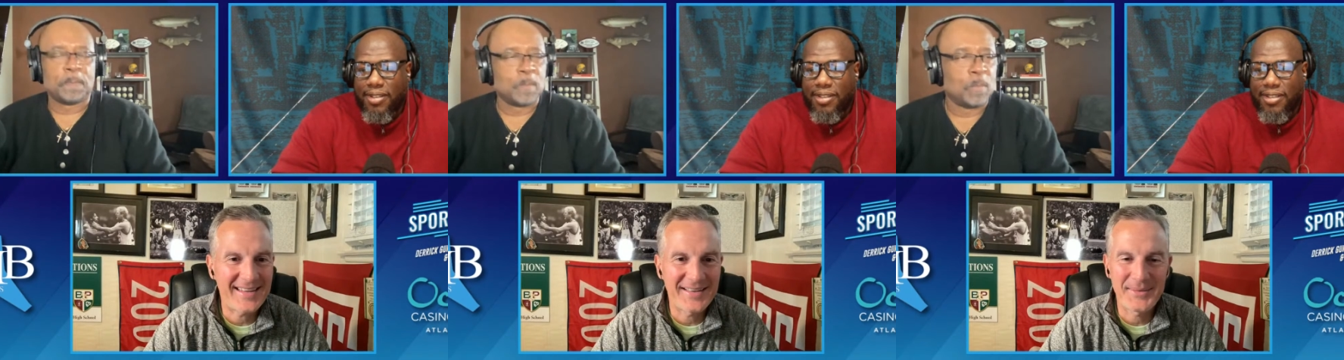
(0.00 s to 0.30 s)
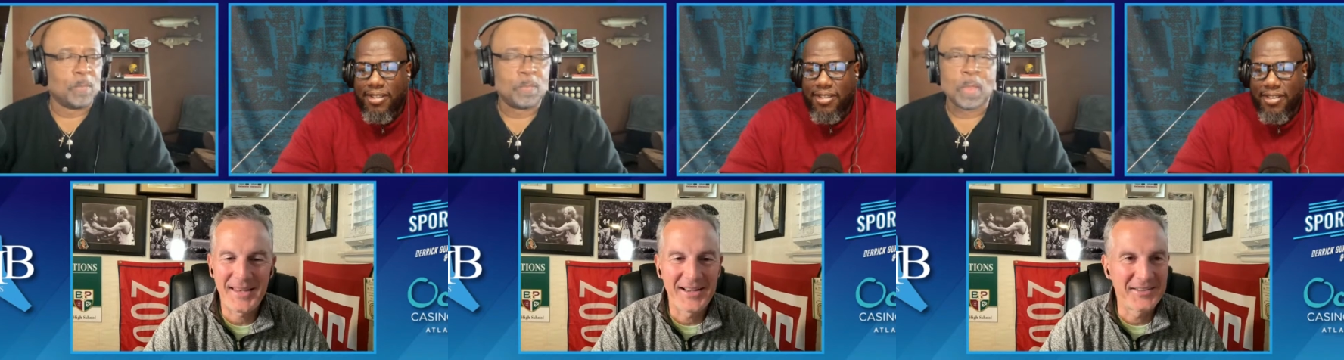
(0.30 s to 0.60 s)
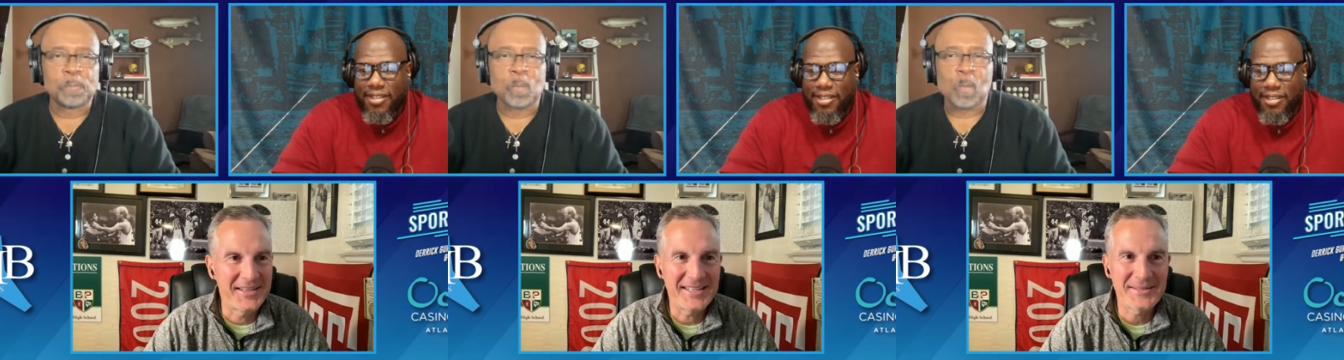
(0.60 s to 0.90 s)
Speaker 1: I'm
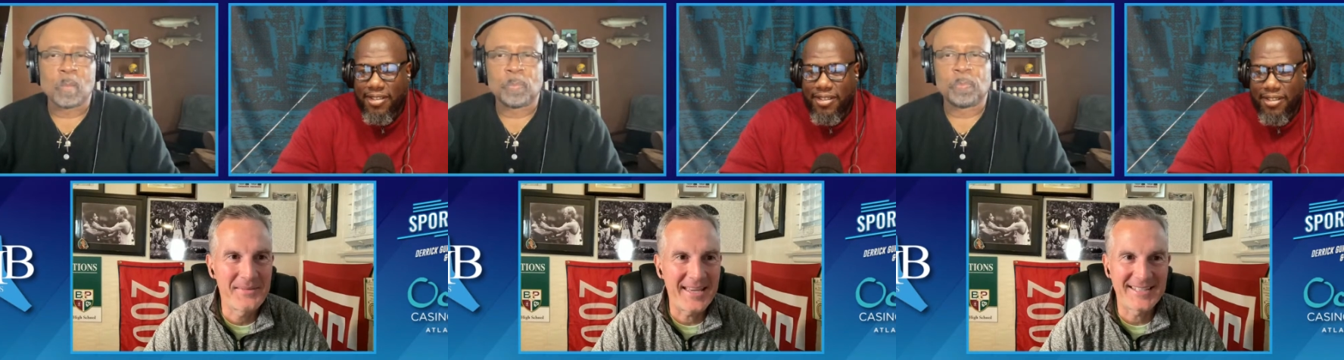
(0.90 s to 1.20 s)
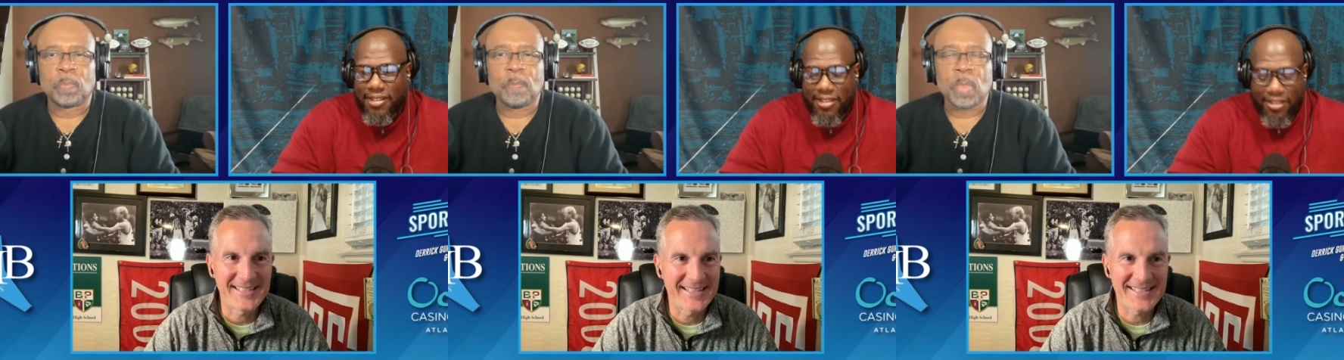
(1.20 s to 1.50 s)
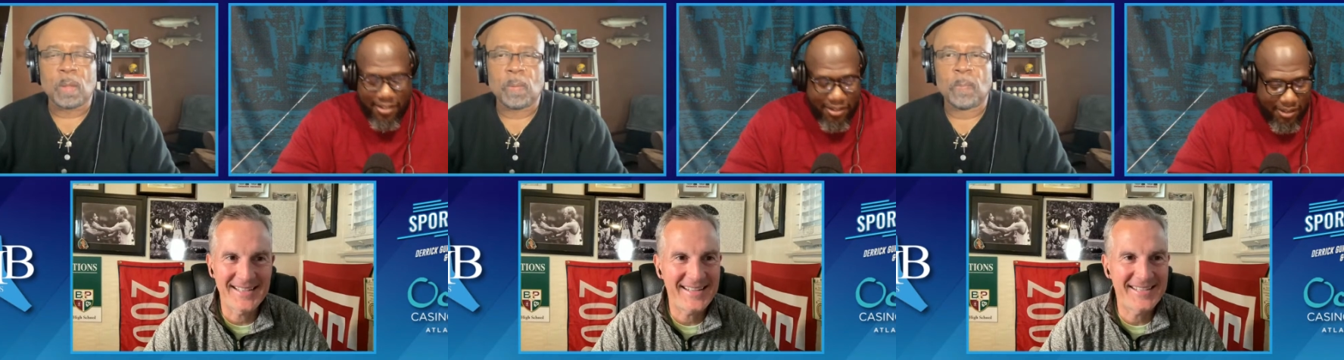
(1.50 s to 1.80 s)
telling you, he's amazing,
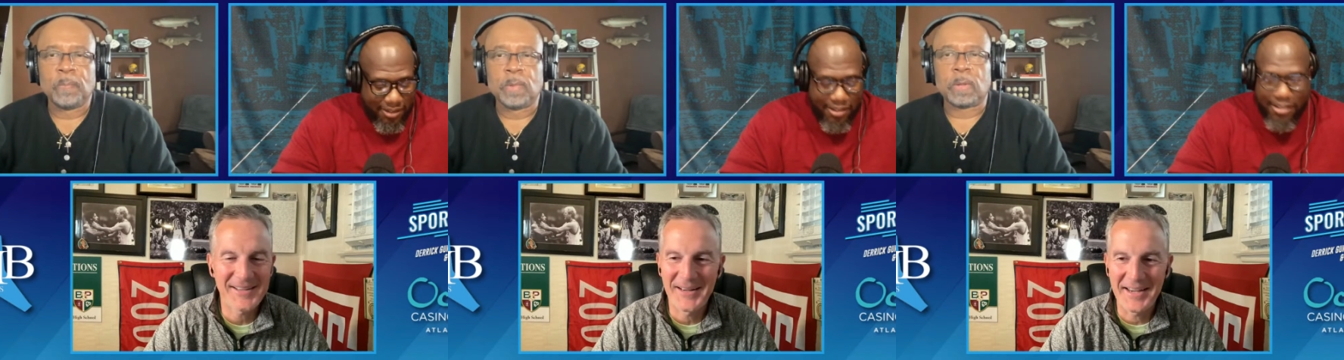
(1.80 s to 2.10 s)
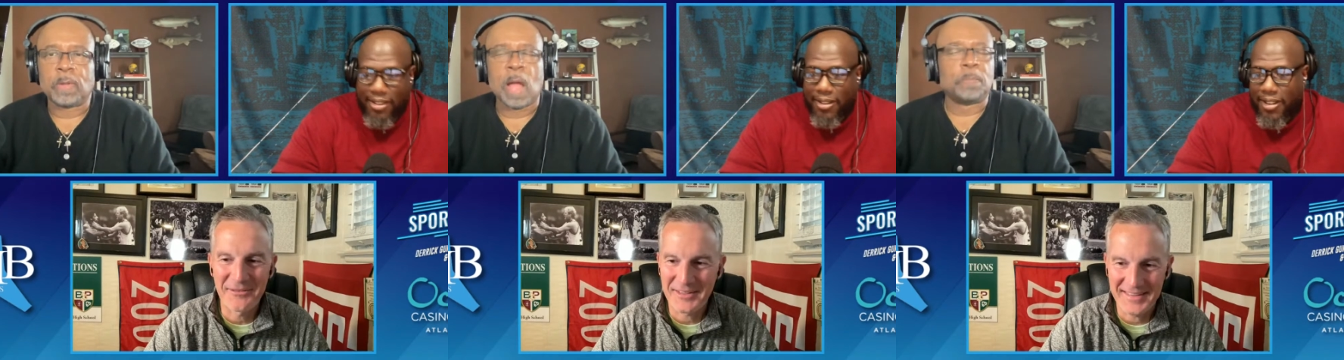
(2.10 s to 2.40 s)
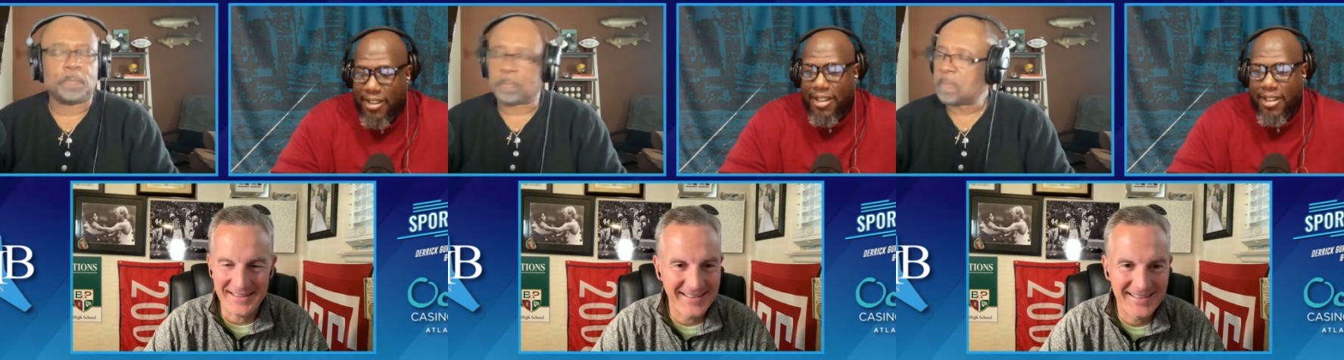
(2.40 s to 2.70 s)
isn't he? He's on
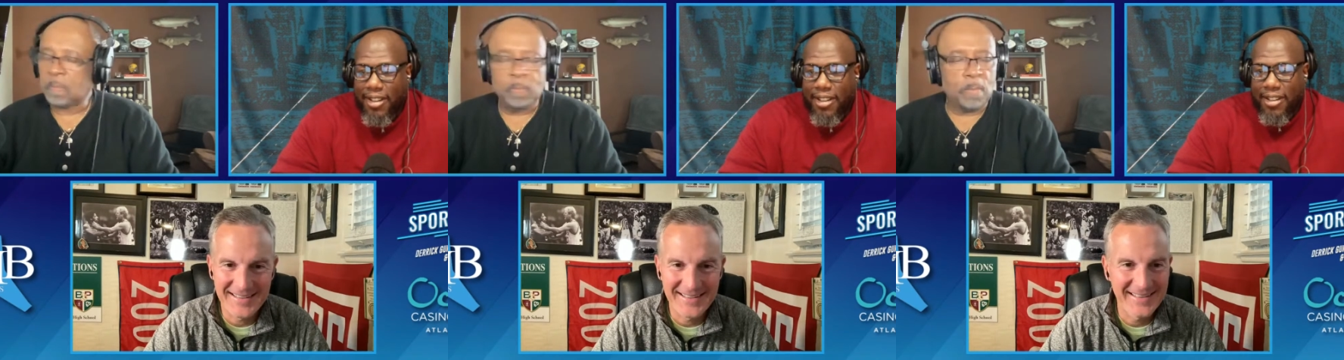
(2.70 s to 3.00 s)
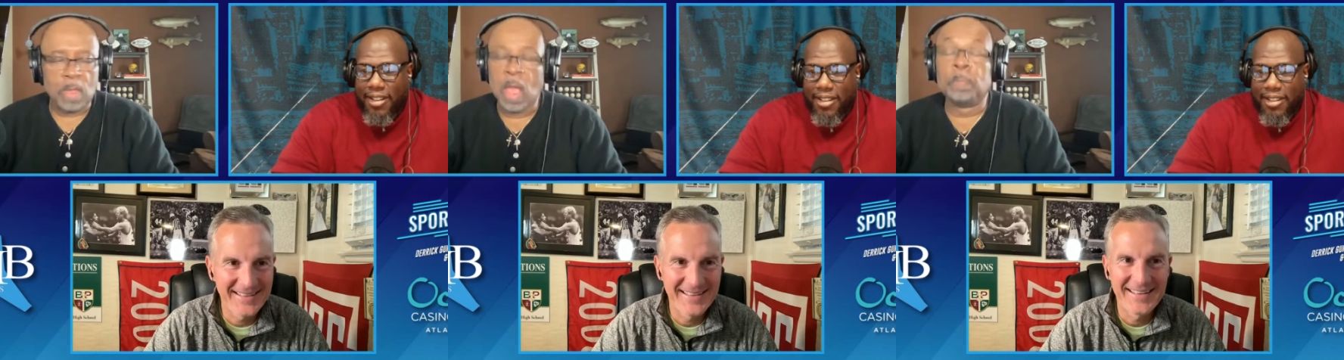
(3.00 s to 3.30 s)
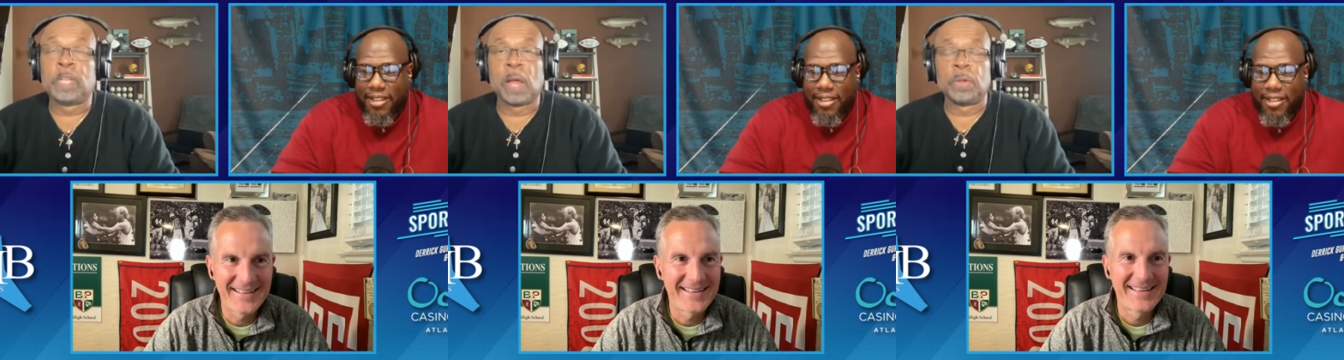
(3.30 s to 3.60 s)
everything.
Speaker 2: I'm
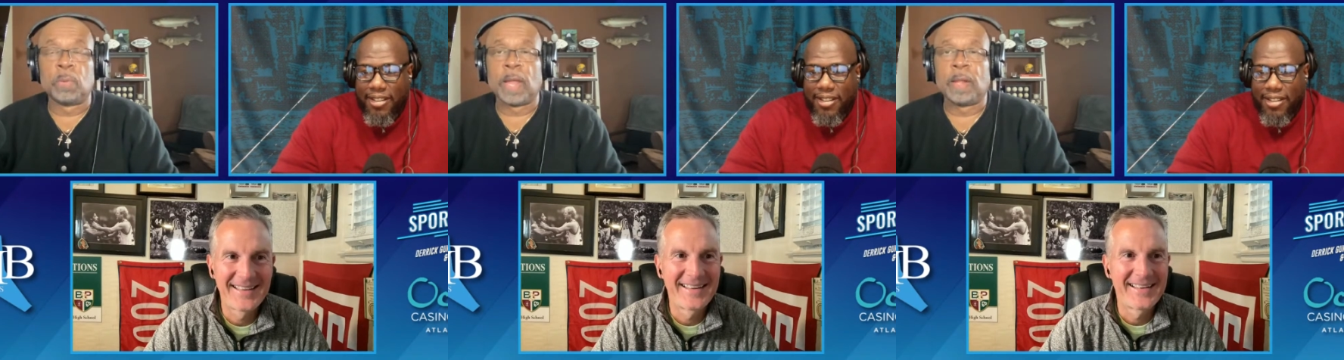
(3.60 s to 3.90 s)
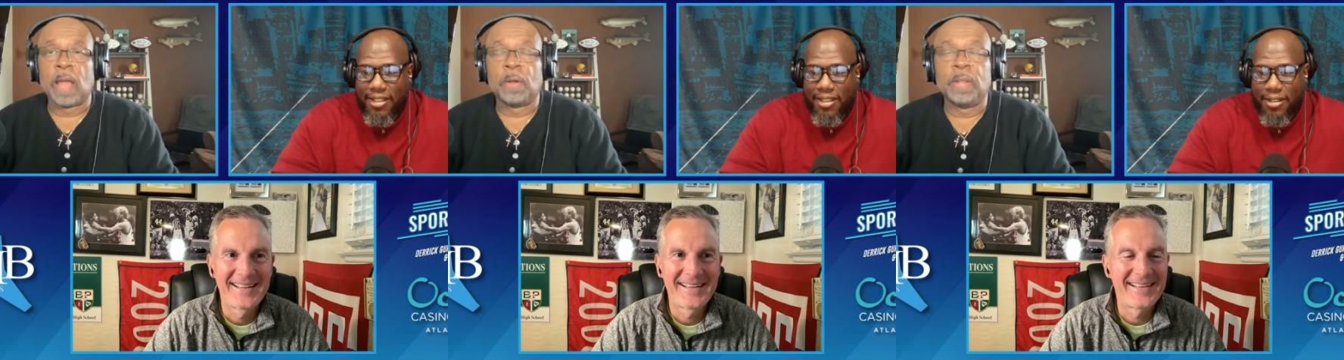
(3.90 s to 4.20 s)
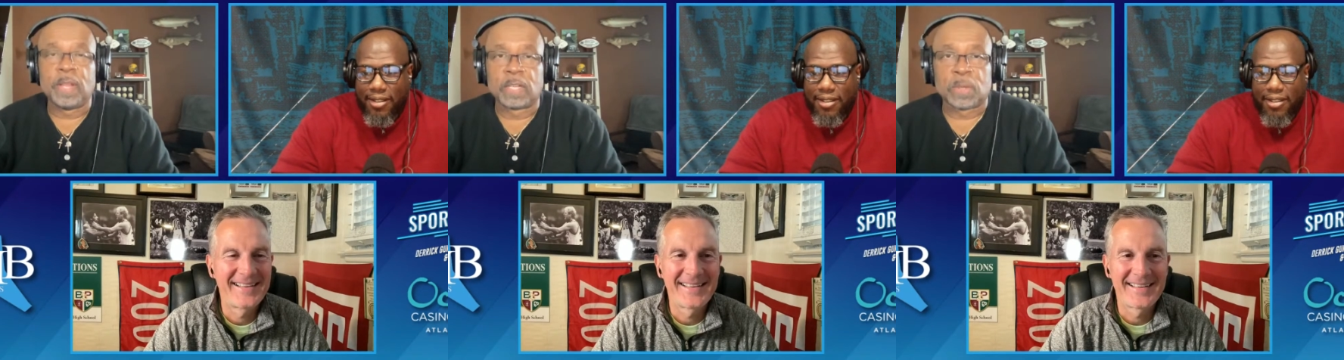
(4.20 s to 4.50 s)
telling you right now, he
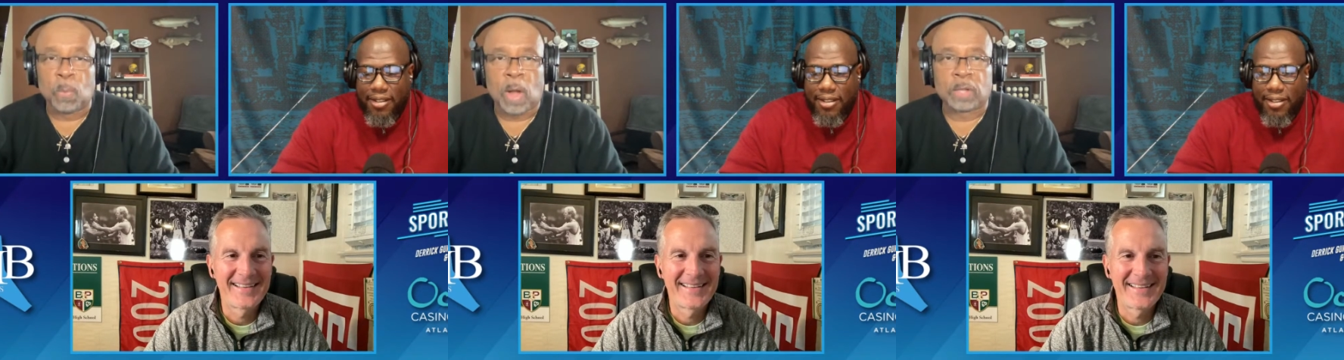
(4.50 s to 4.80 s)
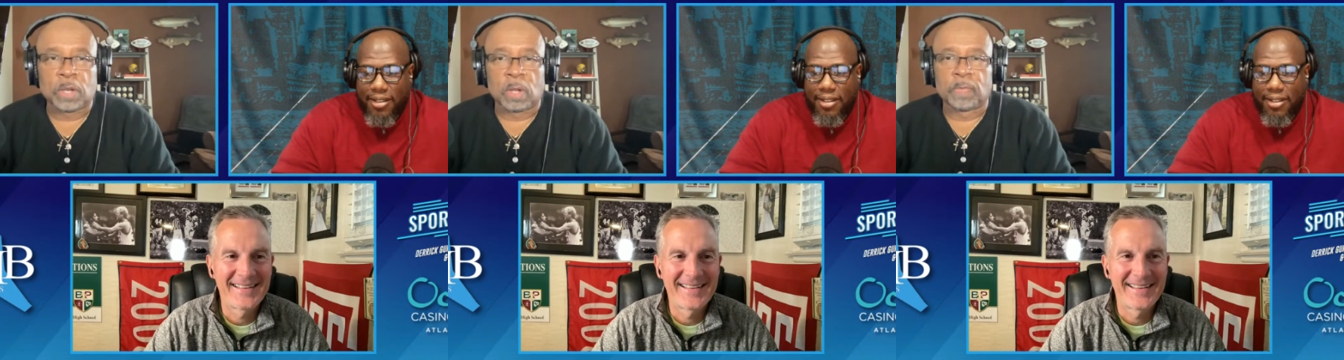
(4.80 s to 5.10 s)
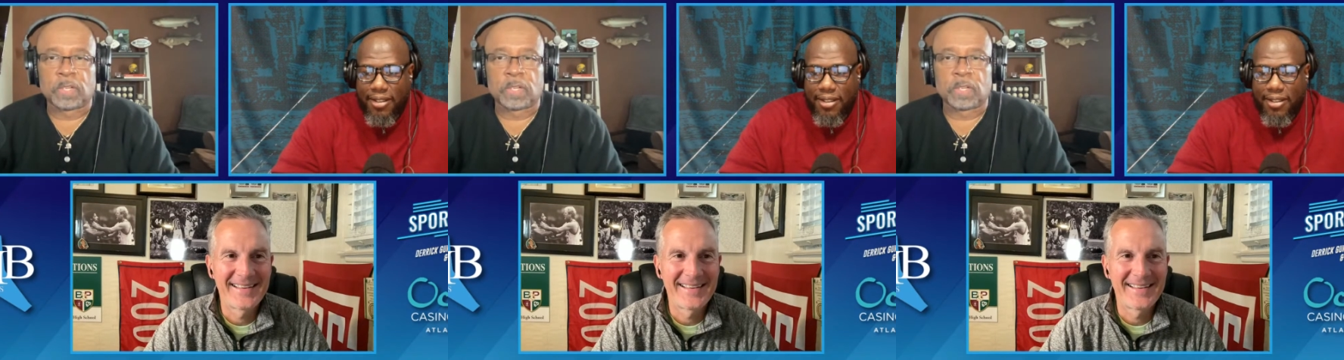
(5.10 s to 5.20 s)
doesn't watch all of